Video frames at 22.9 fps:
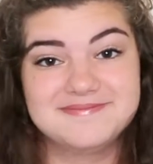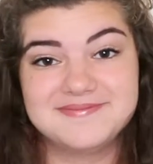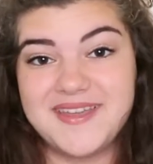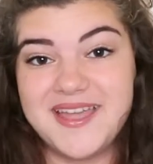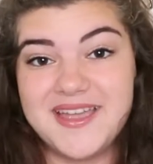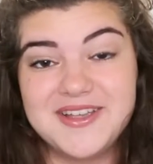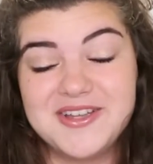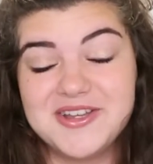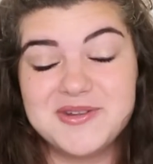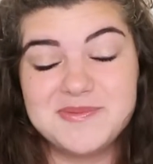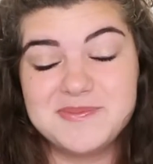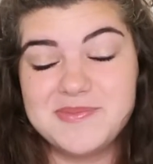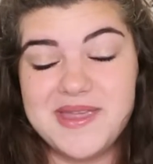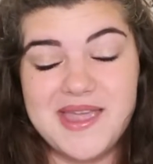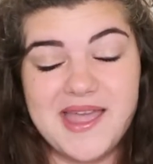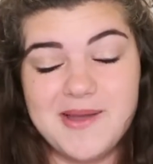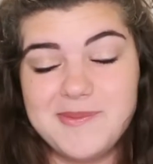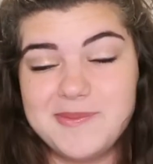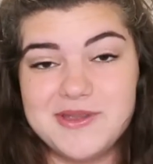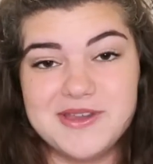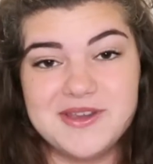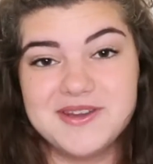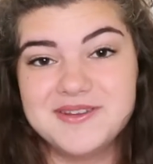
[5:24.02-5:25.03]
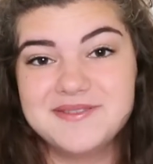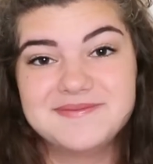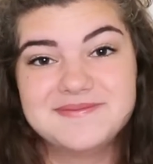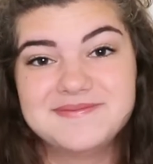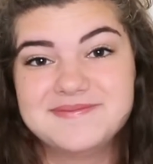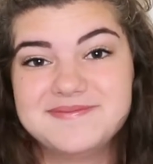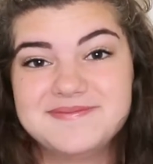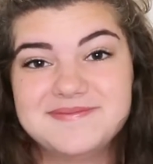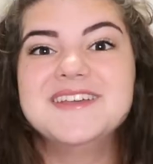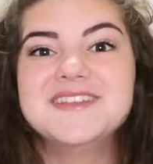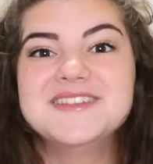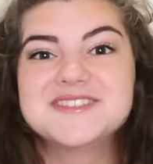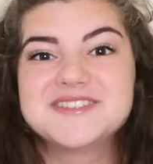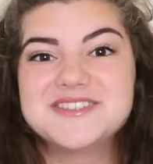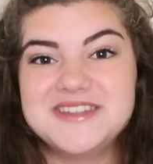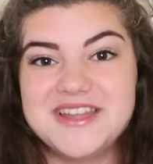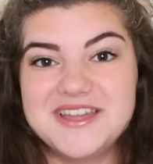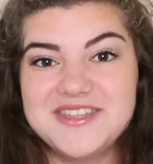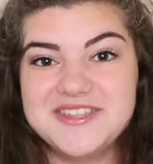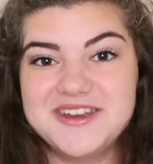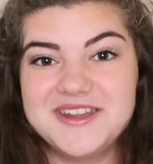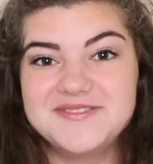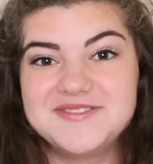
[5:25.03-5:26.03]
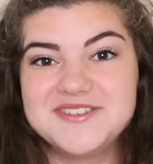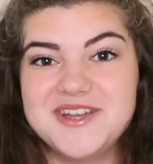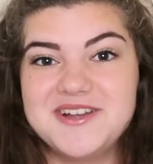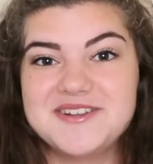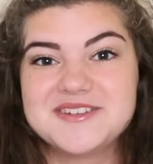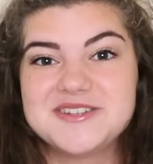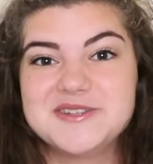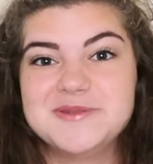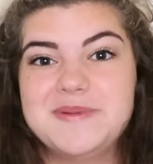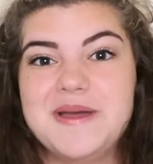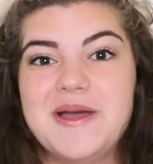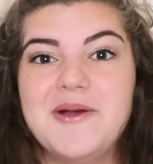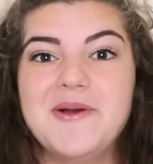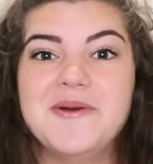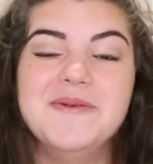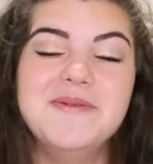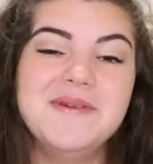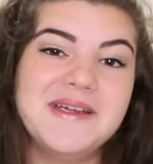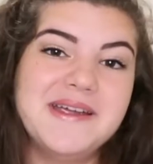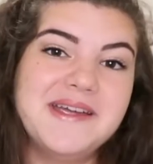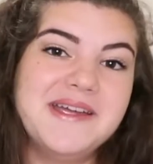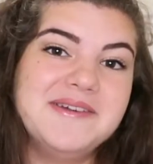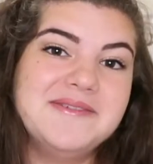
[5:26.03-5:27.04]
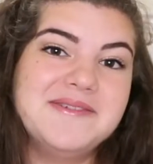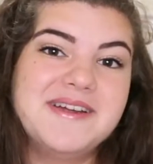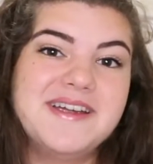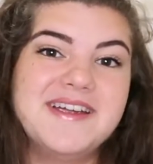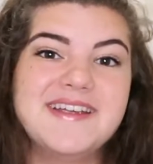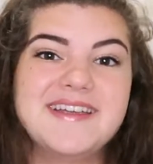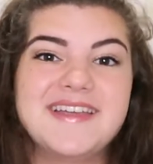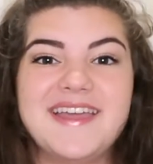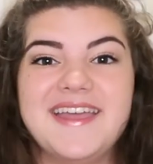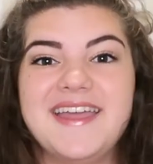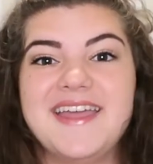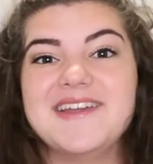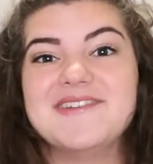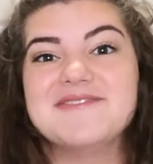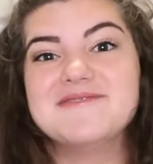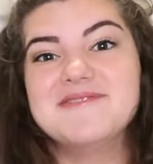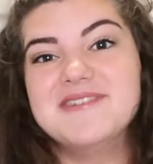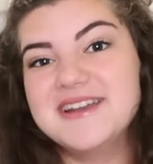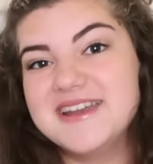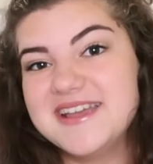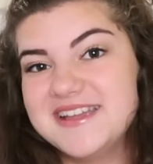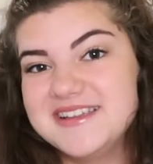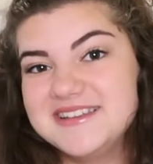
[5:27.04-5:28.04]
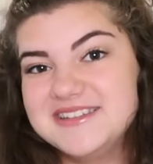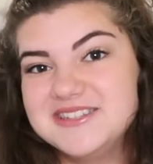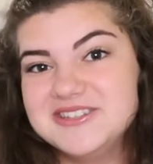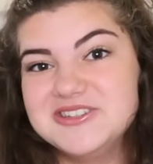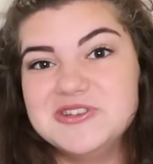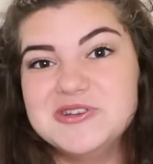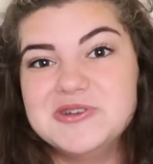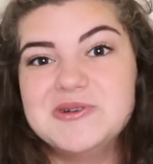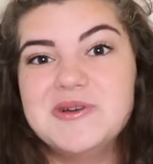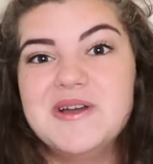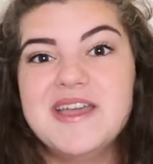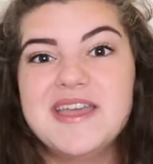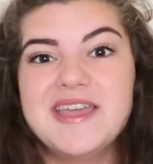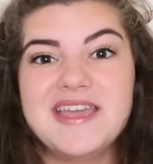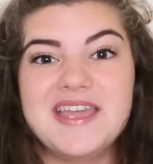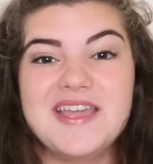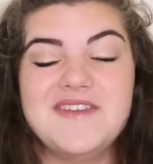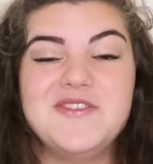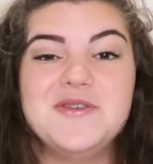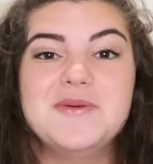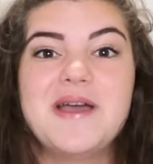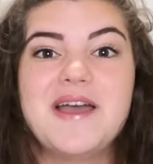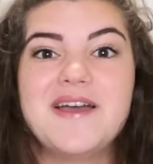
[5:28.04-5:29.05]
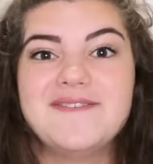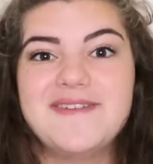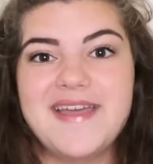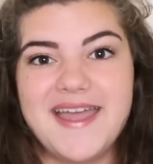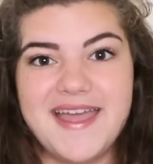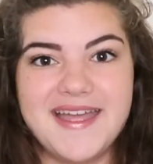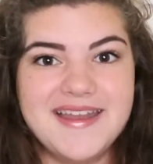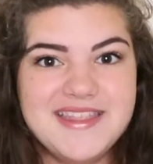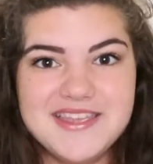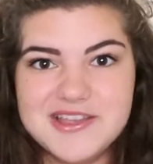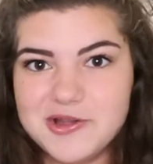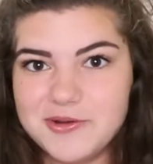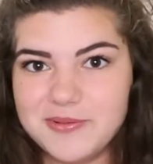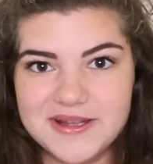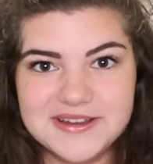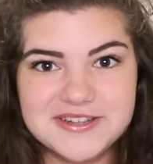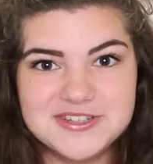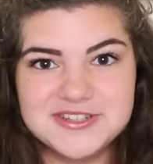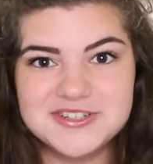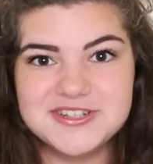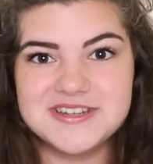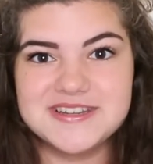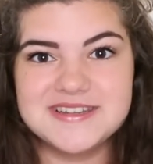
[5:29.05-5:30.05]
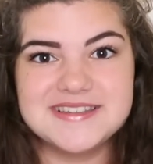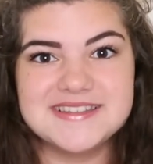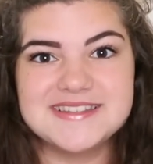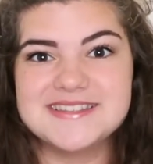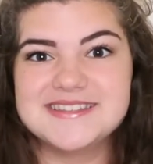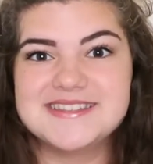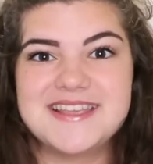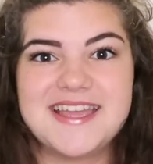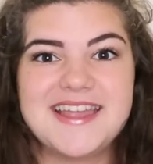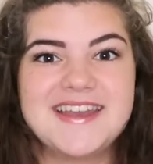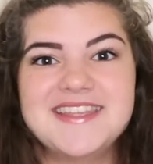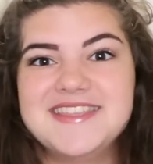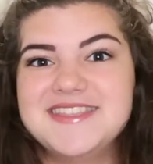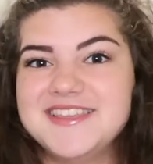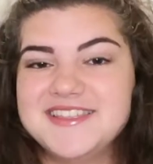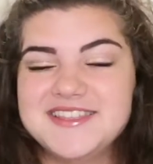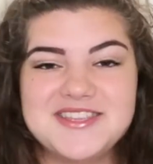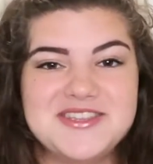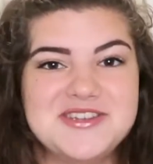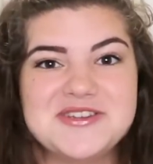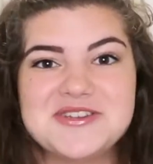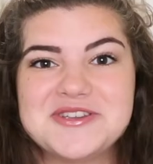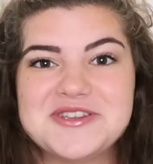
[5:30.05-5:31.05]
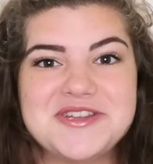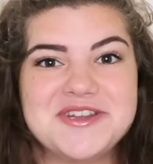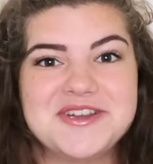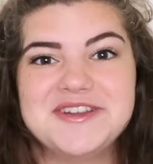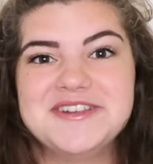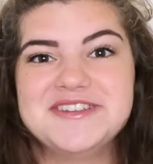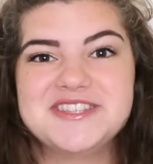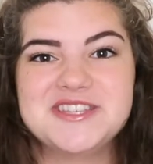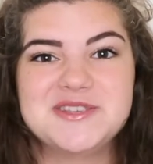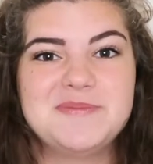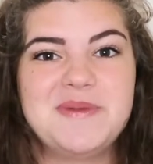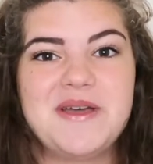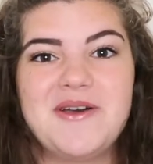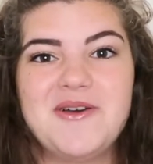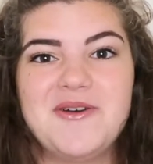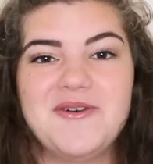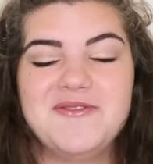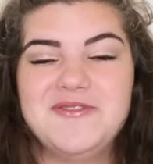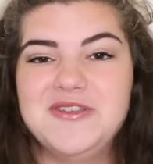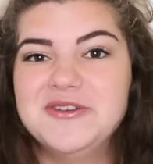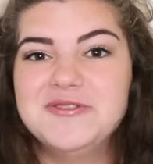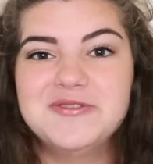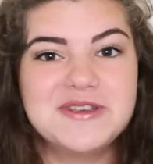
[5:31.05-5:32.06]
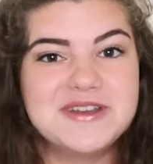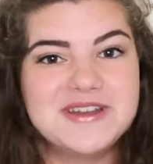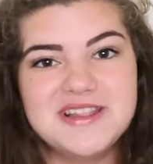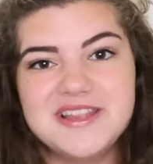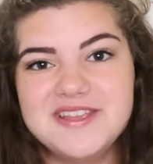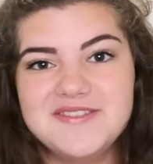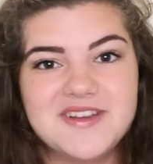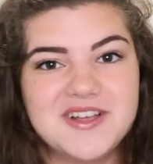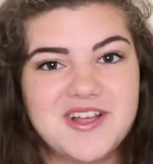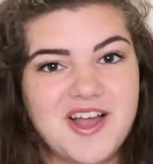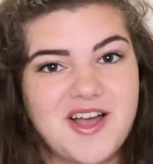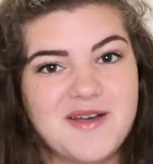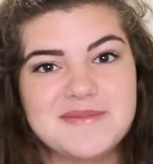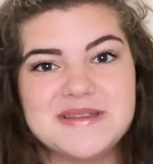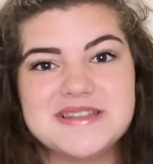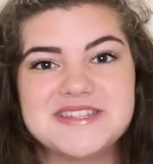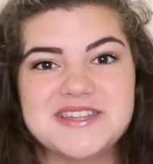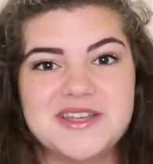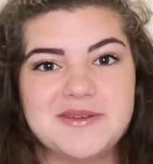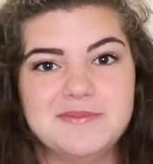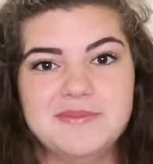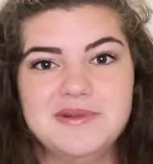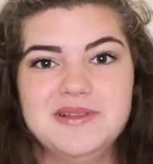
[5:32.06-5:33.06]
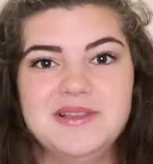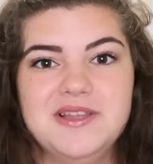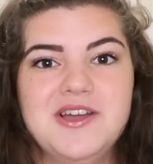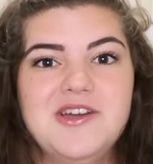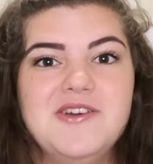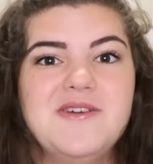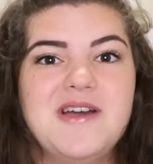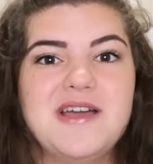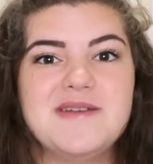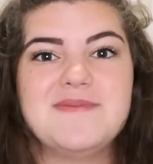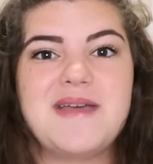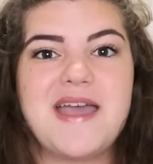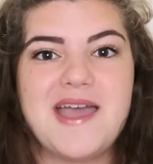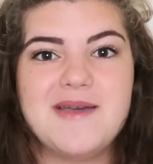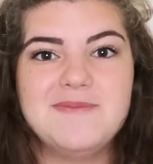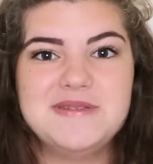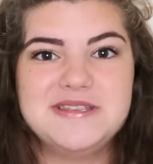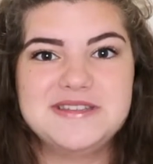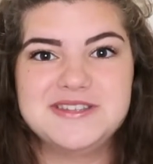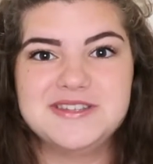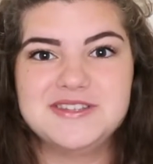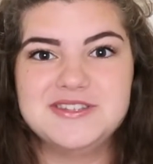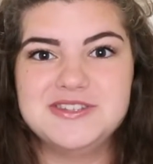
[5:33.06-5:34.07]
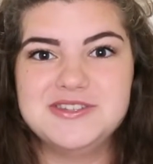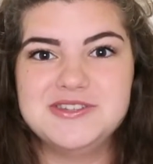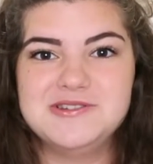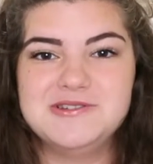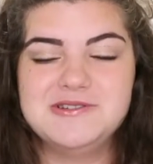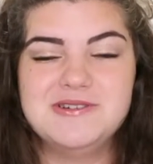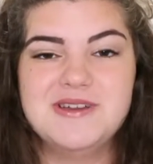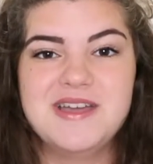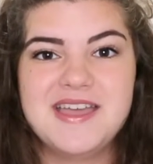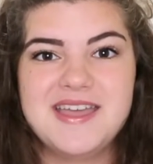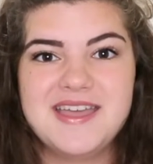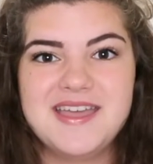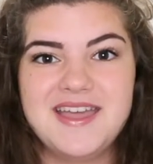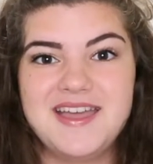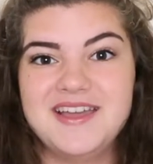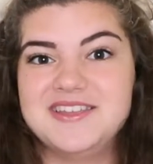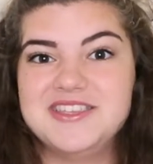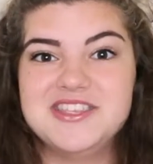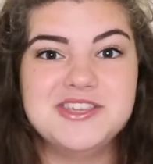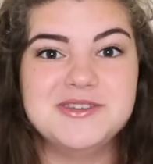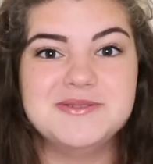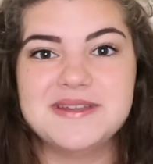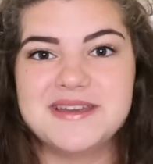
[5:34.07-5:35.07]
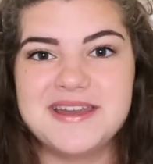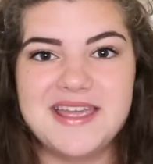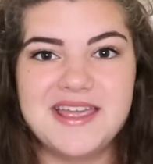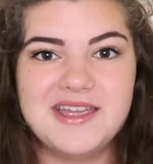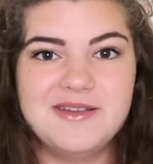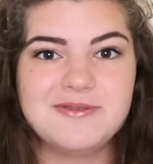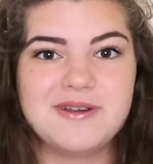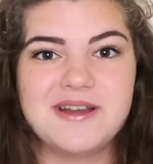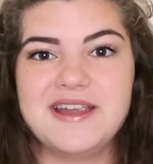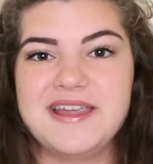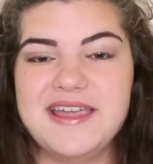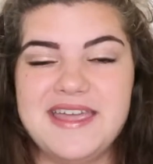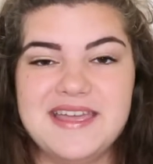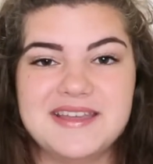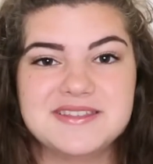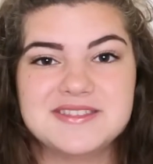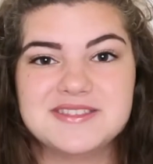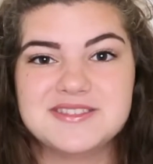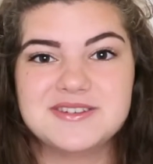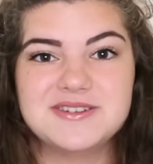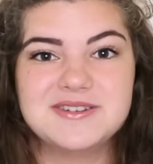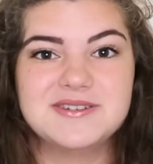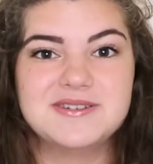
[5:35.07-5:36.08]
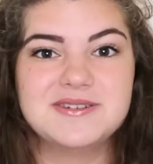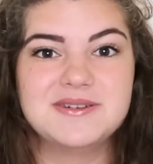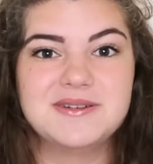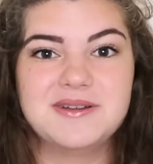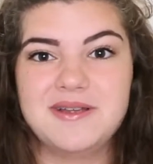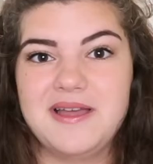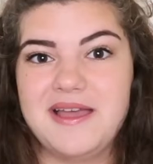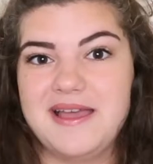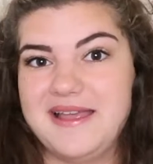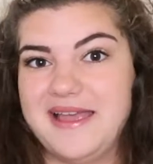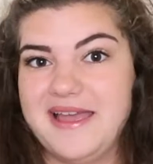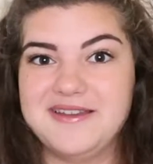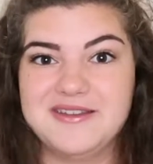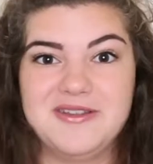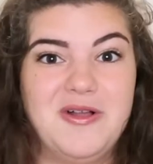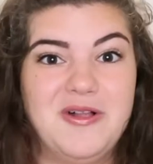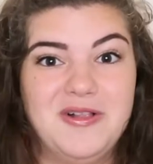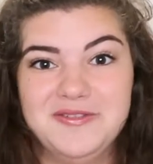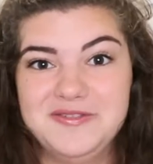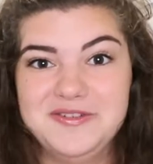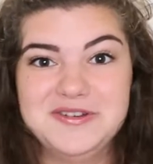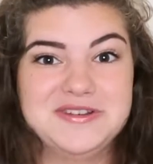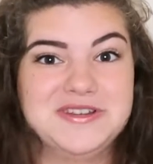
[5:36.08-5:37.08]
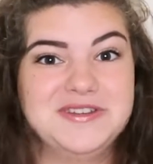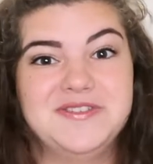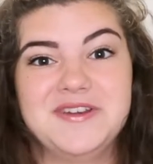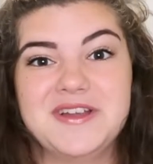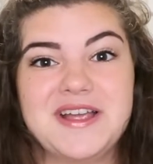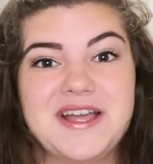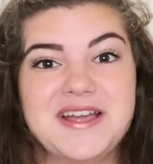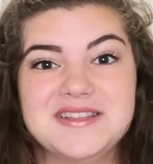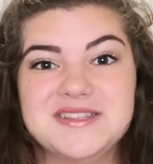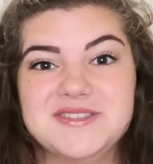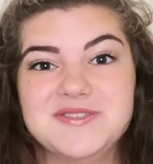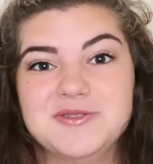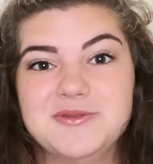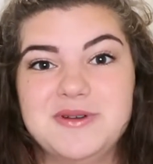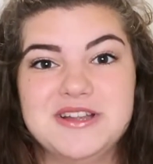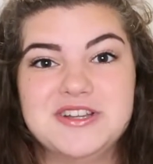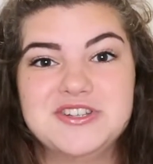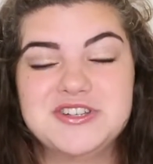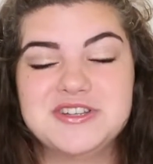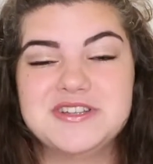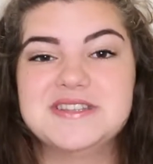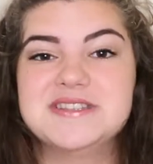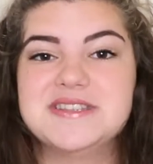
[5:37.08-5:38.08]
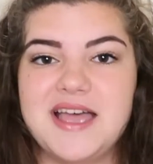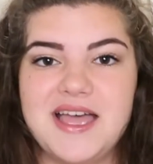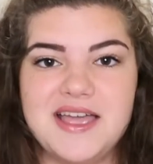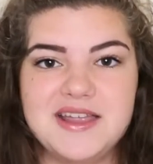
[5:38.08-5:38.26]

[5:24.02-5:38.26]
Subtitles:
I couldn't be happier. So now that I've talked about where I work and what I do, if you have any questions, anything that you're curious about, feel free to leave a comment down below. I'm happy to do a Q&A where I answer and all of your different kinds of questions.